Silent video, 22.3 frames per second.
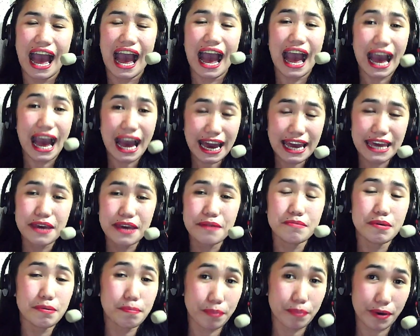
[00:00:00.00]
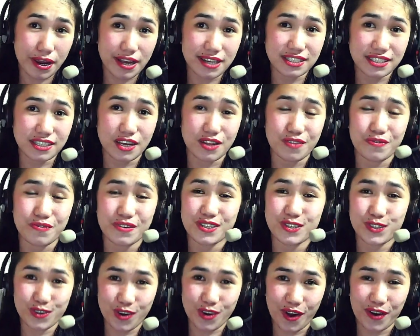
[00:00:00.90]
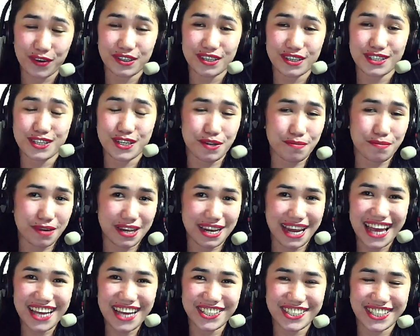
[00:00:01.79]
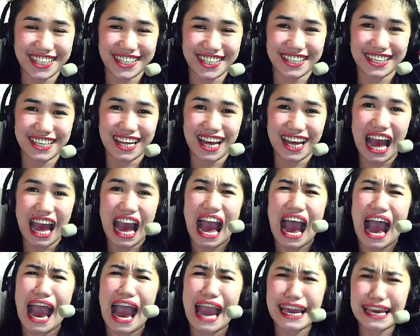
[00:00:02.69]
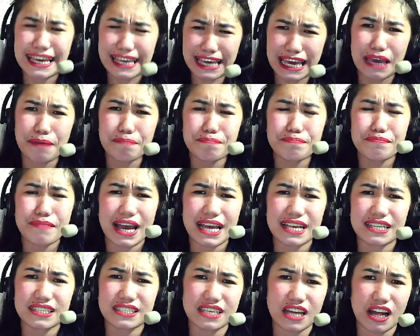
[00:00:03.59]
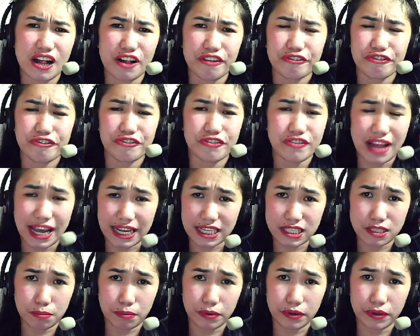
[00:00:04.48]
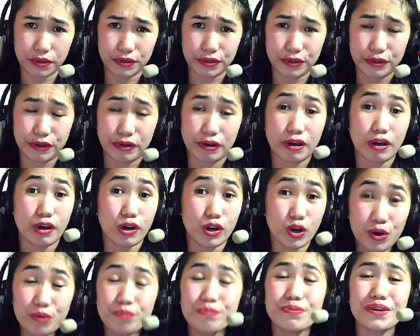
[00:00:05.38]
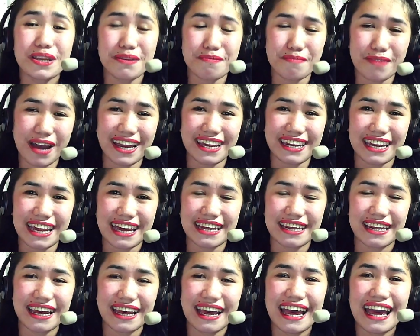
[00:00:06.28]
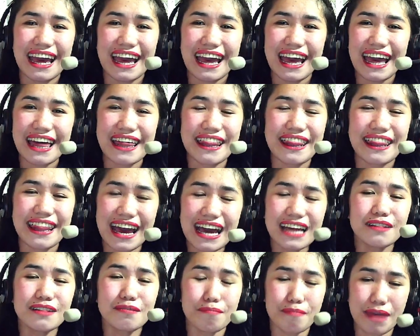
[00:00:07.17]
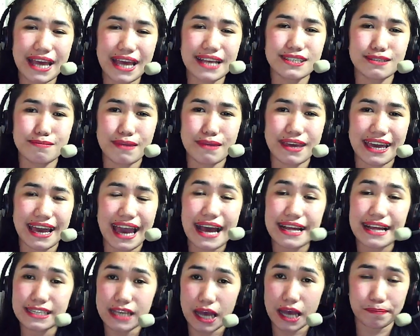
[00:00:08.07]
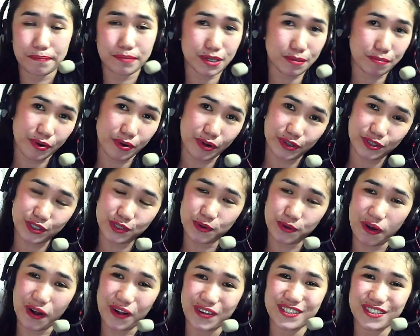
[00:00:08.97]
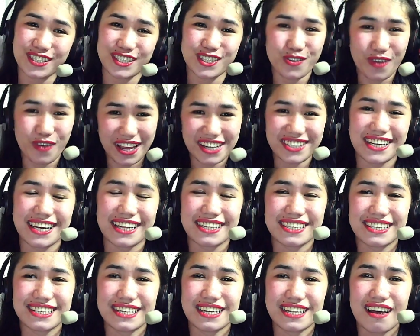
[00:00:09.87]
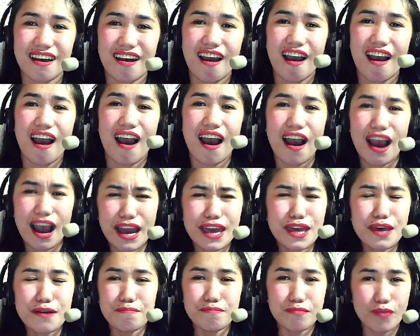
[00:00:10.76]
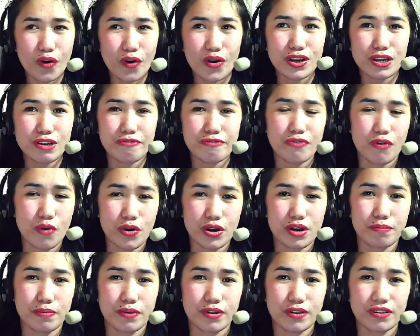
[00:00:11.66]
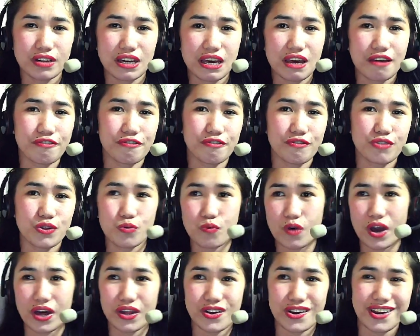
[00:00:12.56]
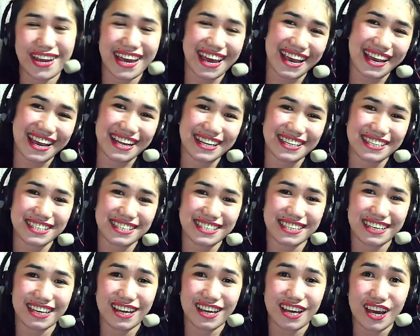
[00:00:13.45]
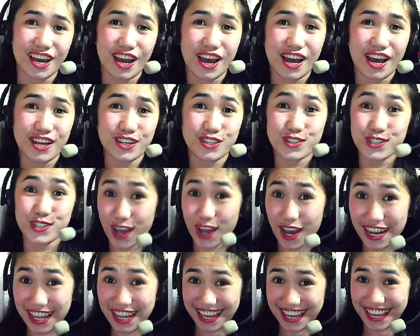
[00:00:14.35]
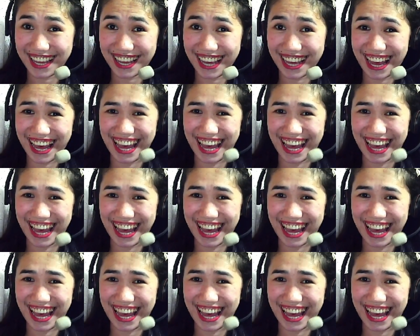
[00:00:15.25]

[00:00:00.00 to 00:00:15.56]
I am a person with strong determination. I keep myself flexible, open-minded, and that makes me adaptable to all situations. I am more comfortable if the weather is sunny,